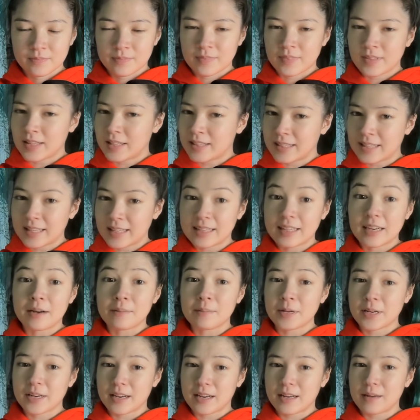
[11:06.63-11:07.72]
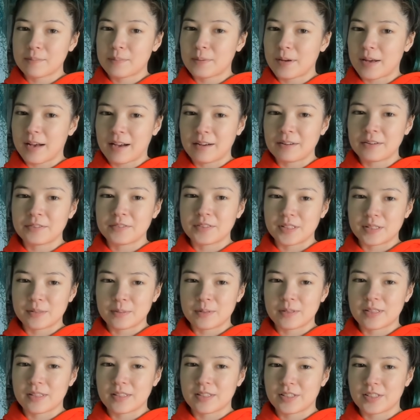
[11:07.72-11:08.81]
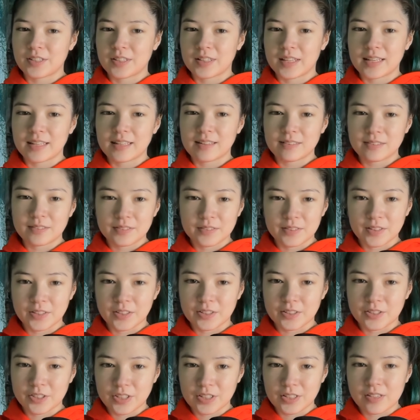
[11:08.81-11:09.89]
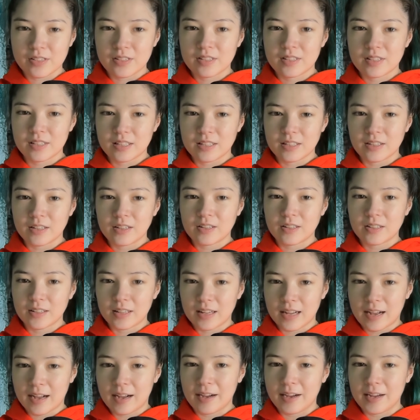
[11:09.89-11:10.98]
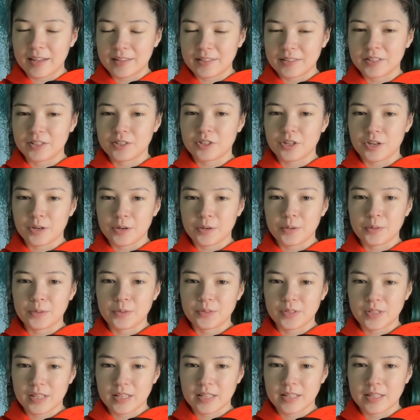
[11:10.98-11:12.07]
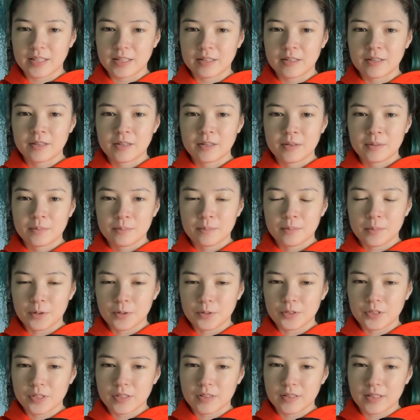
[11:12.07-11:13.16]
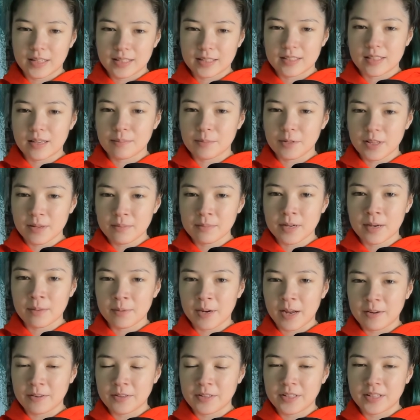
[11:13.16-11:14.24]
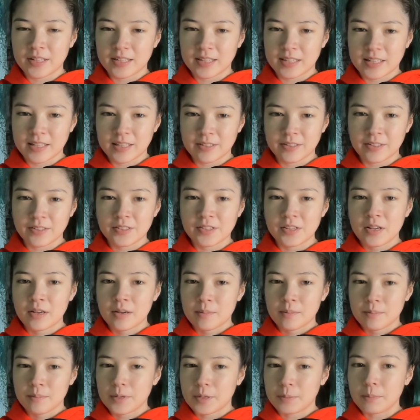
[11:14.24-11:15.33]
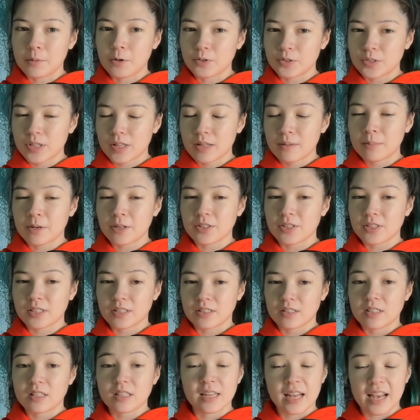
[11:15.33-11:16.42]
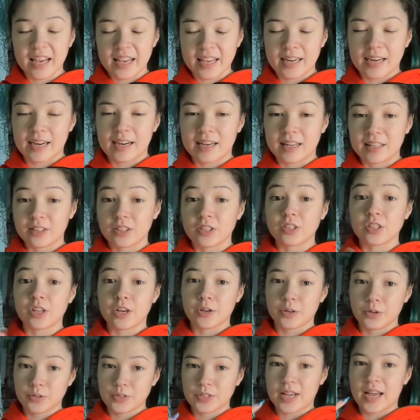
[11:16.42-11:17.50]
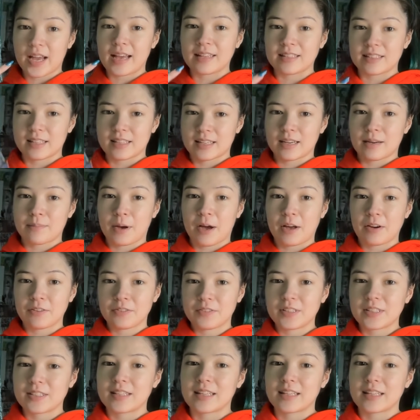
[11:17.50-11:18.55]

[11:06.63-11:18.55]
And like coming up out of this position, like look, she's still on the toes here. Most, like some of them come down to their heels, but most of them are still staying on the toes as they come out of this.